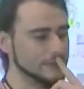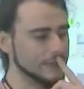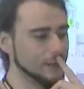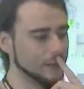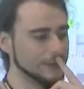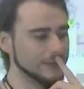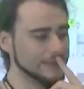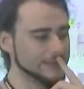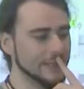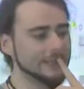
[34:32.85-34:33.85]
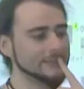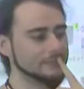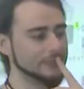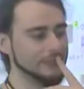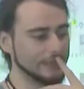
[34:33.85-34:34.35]
downloading the size
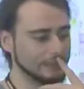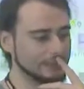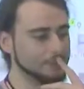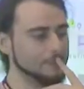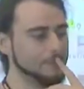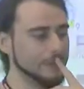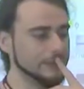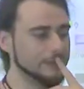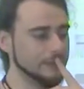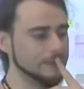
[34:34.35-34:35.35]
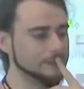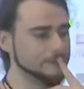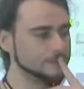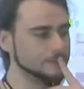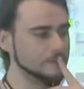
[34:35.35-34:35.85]
of the data, but uh,
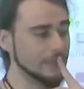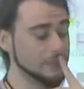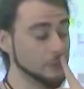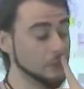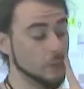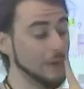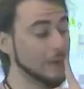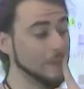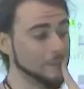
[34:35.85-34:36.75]
it should work.